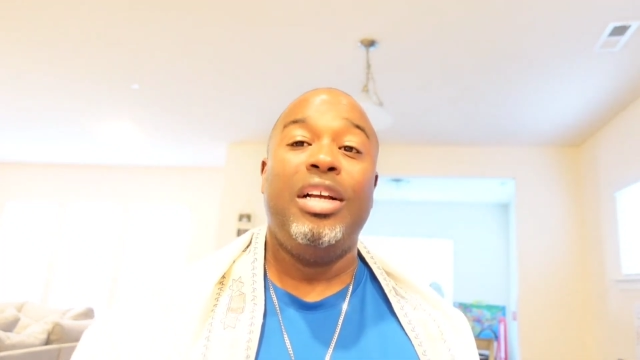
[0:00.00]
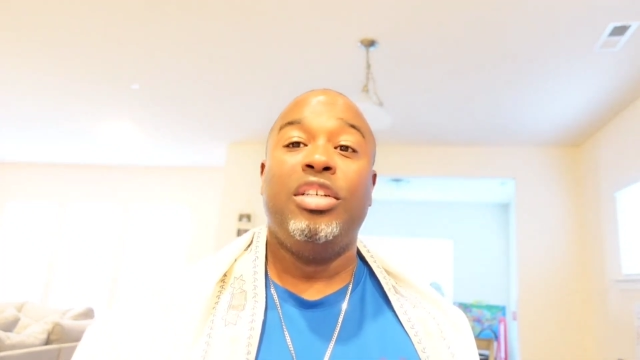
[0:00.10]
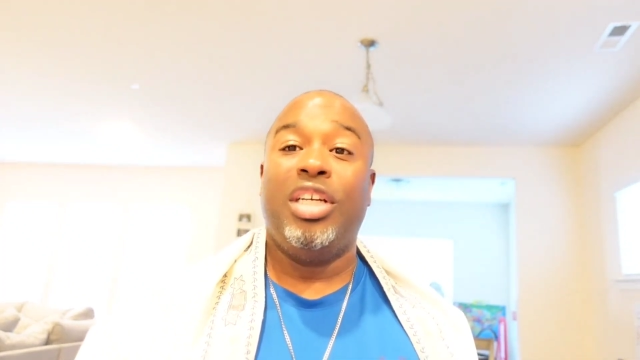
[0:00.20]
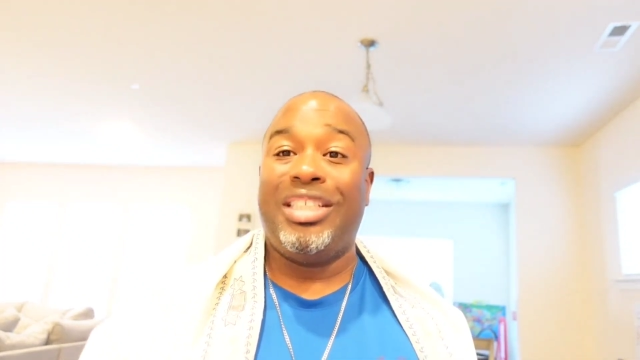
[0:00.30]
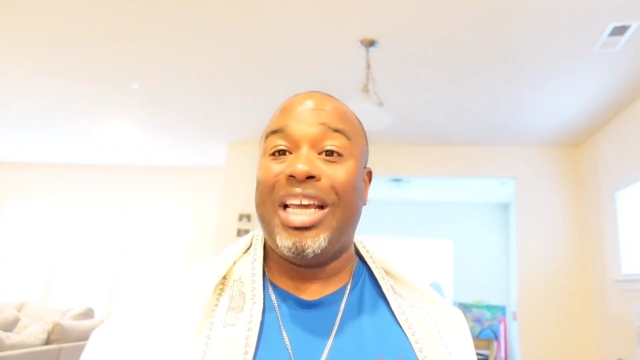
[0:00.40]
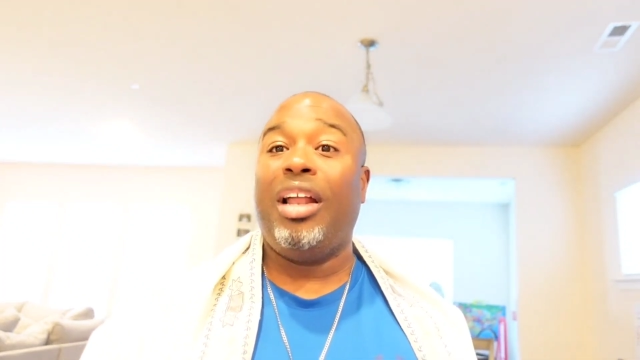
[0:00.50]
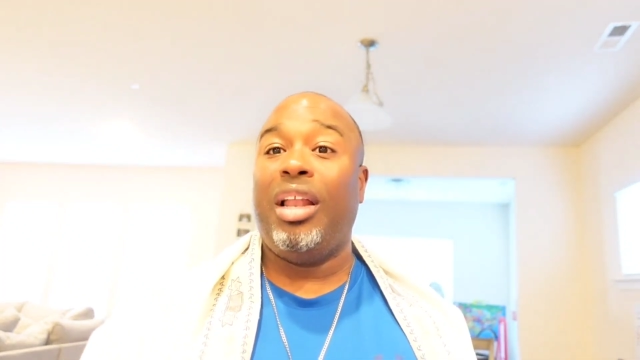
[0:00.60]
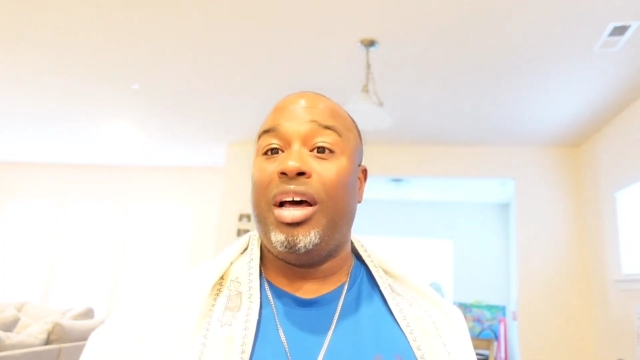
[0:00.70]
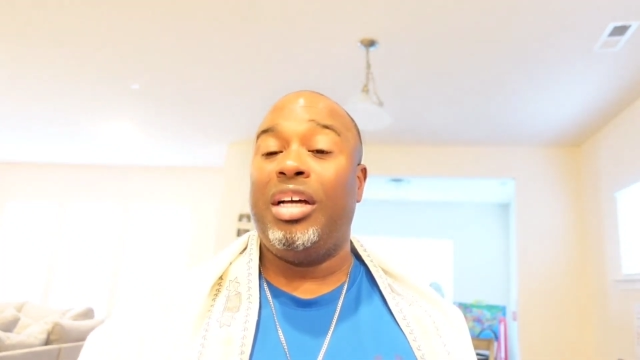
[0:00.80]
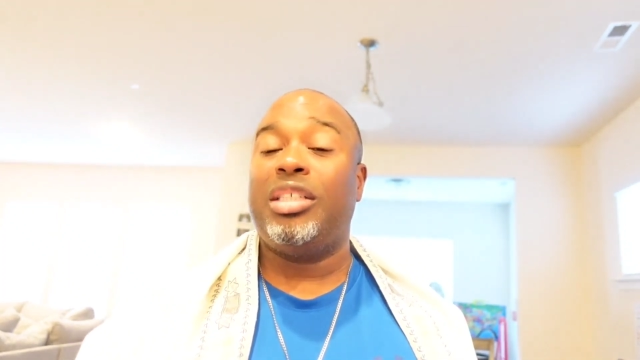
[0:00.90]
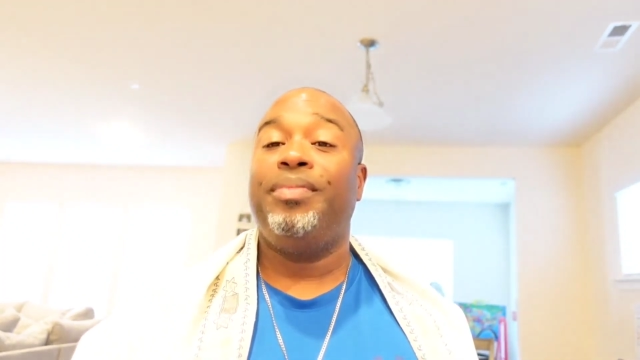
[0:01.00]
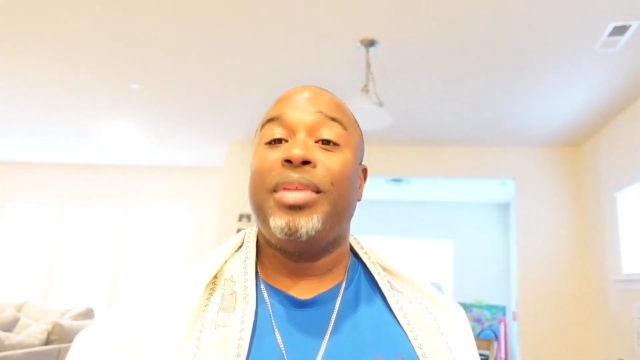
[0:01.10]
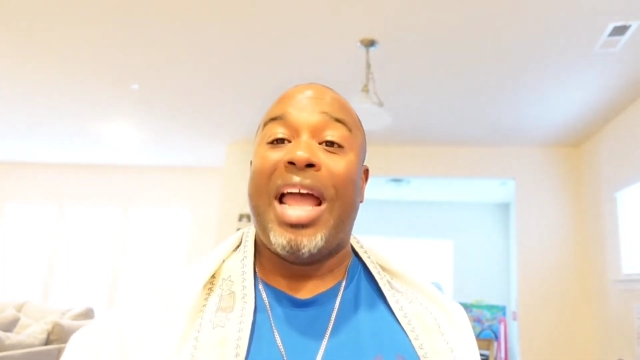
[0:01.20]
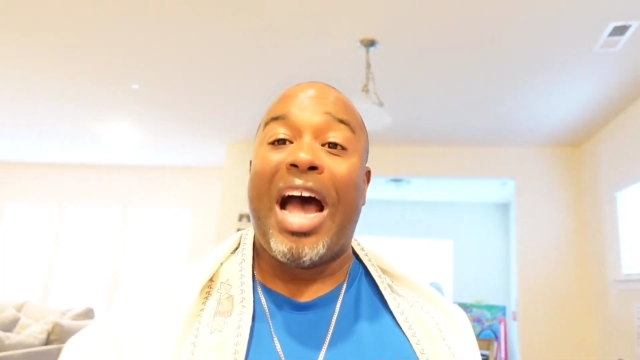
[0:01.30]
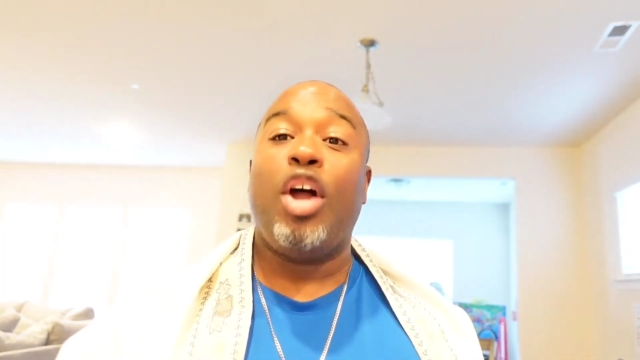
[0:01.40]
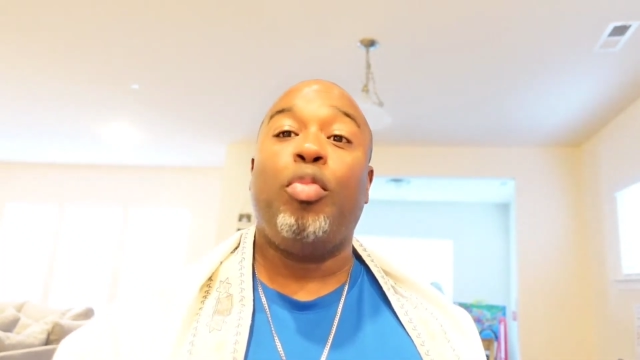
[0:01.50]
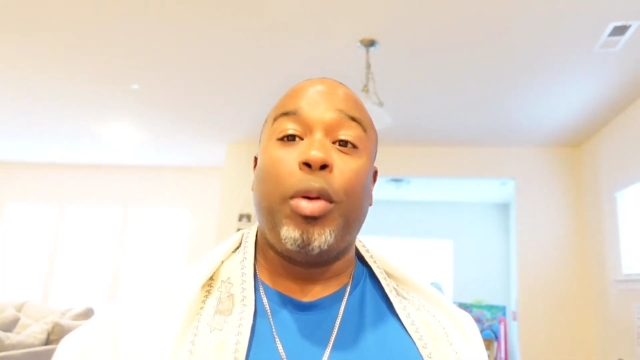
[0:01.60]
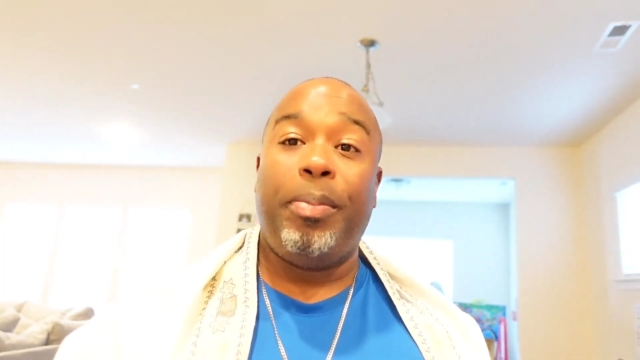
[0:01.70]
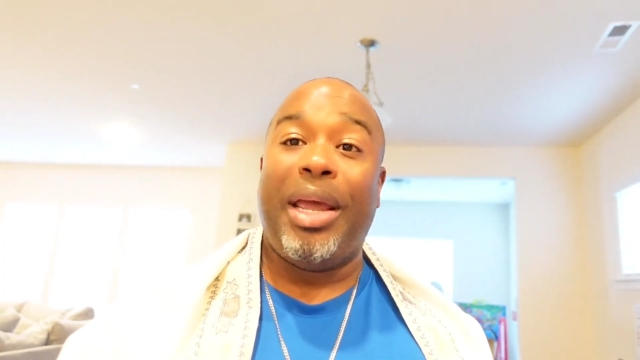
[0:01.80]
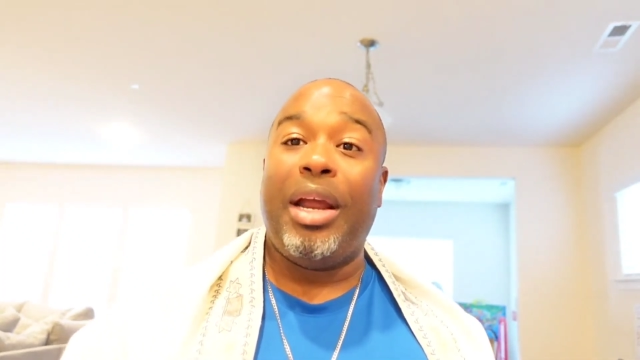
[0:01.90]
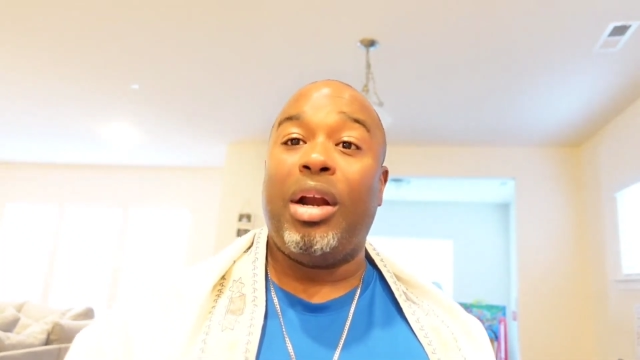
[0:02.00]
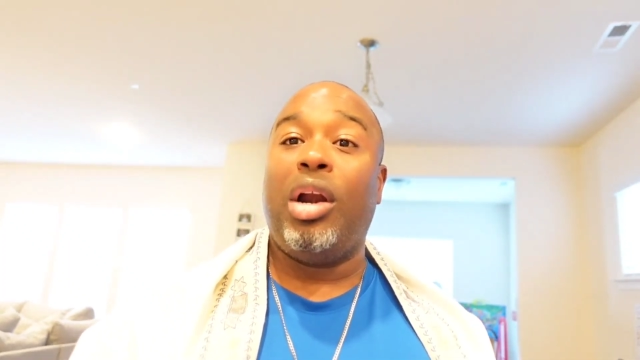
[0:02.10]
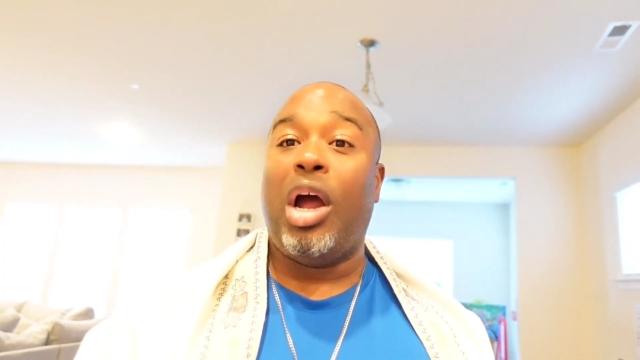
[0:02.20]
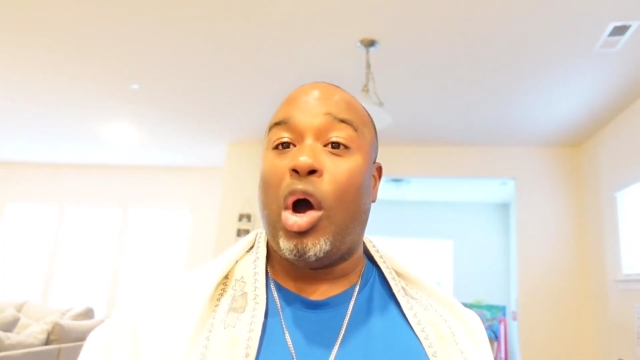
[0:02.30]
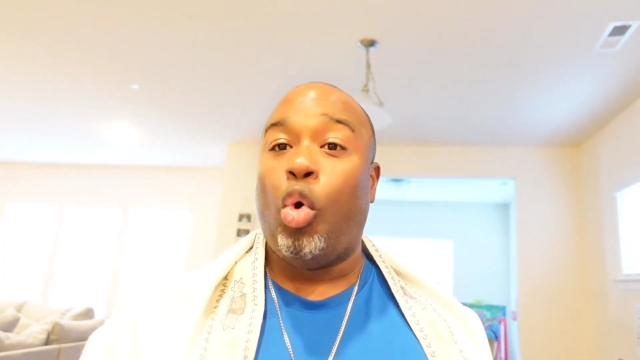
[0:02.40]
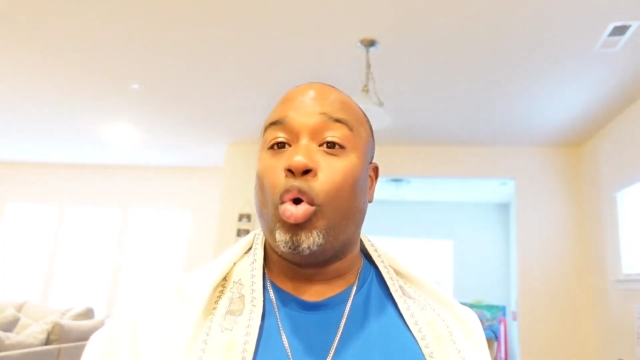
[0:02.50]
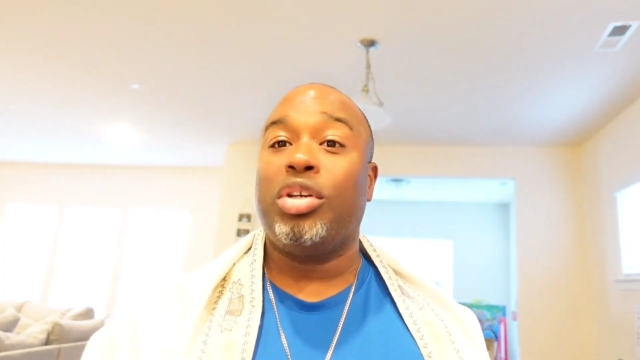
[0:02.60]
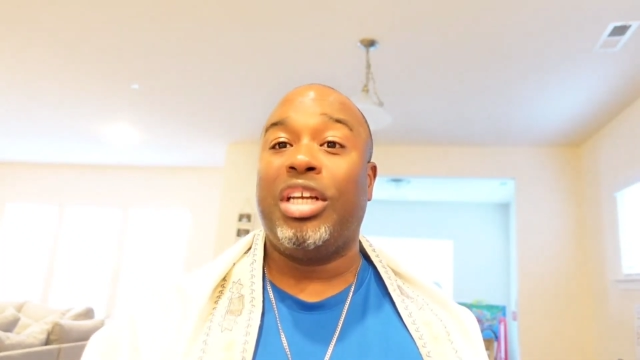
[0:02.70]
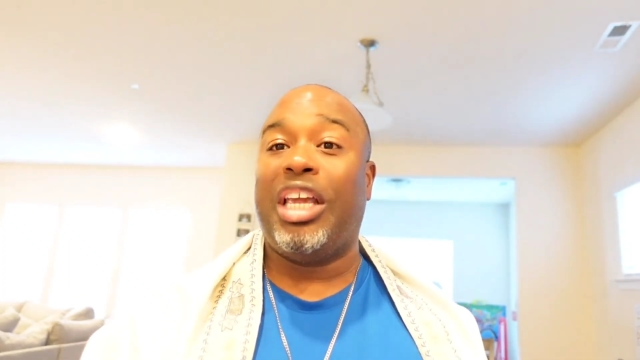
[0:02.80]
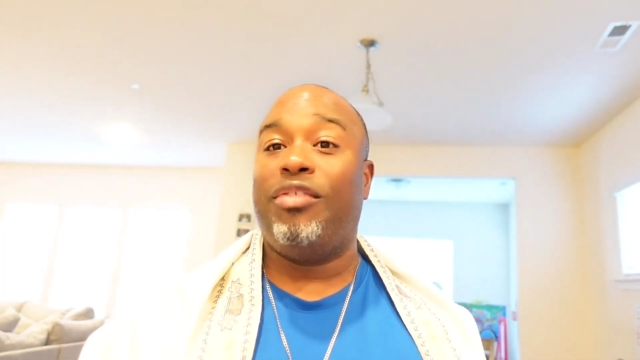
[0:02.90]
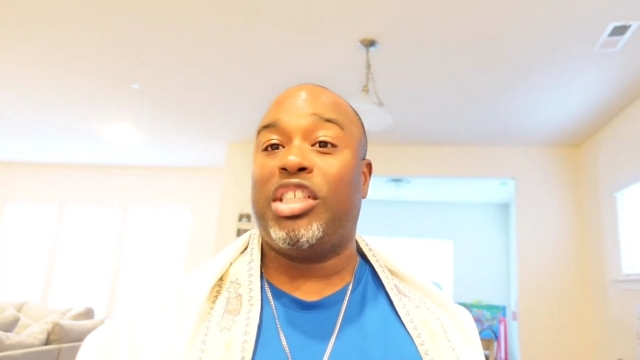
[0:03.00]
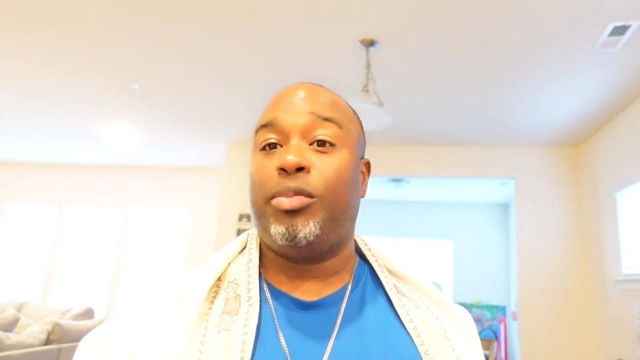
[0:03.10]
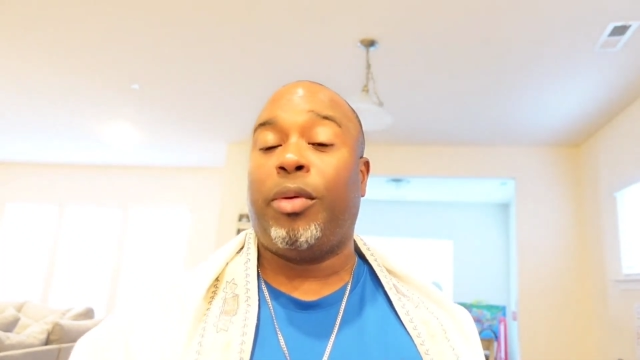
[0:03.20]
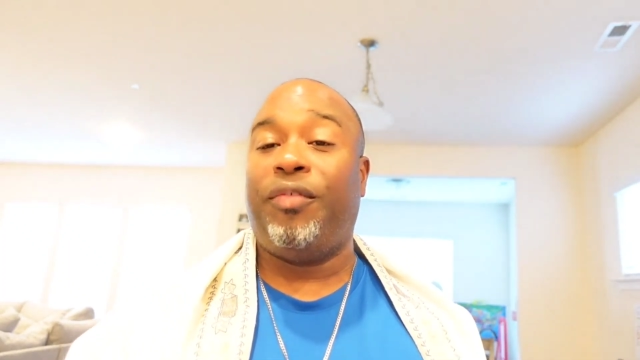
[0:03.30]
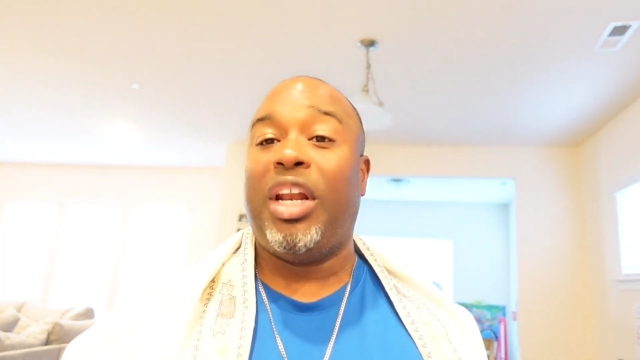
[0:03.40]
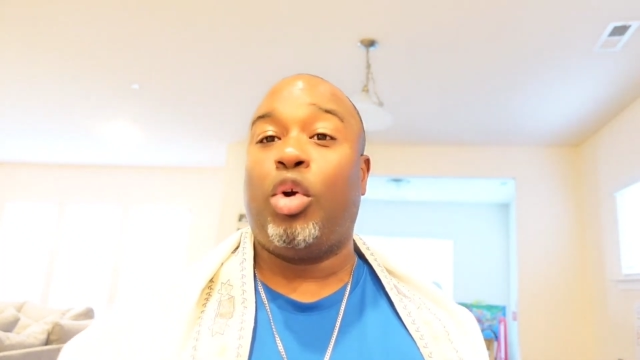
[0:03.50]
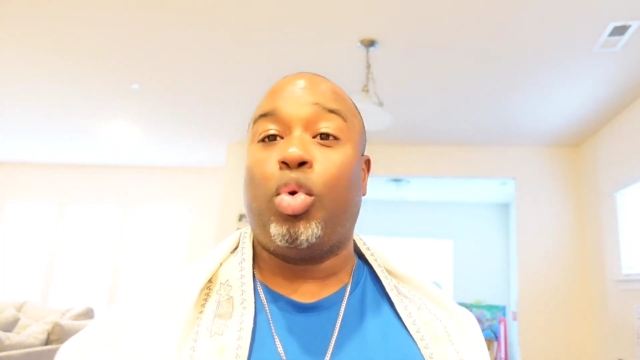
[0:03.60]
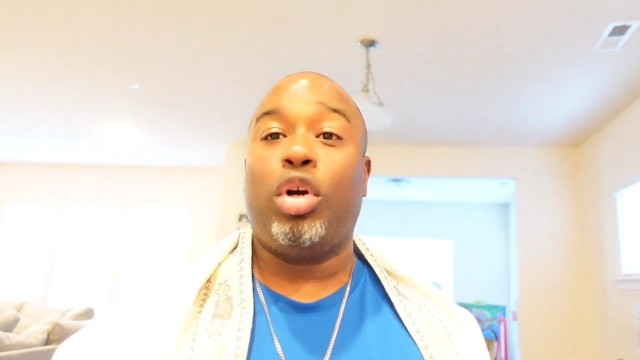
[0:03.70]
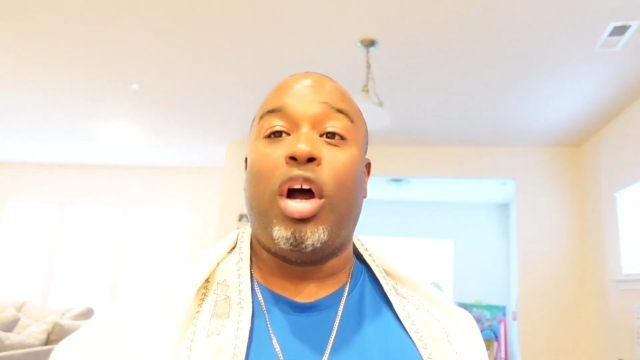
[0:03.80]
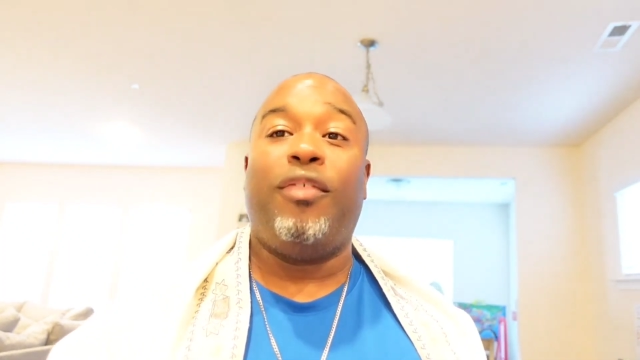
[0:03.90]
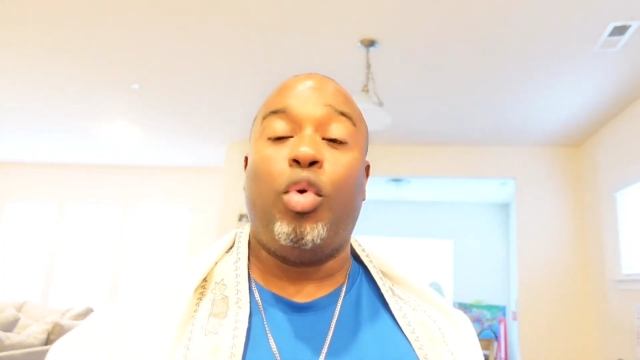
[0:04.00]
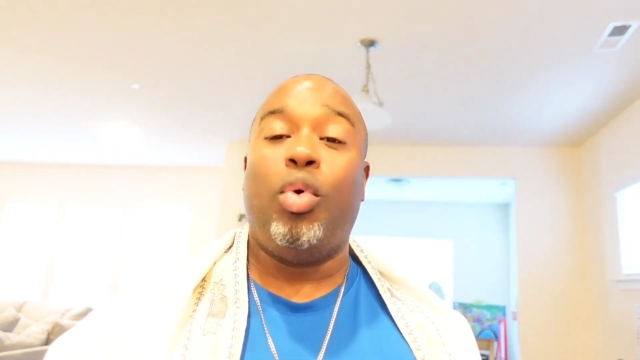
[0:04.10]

to tell us how to prepare or to give us some prophetic word off of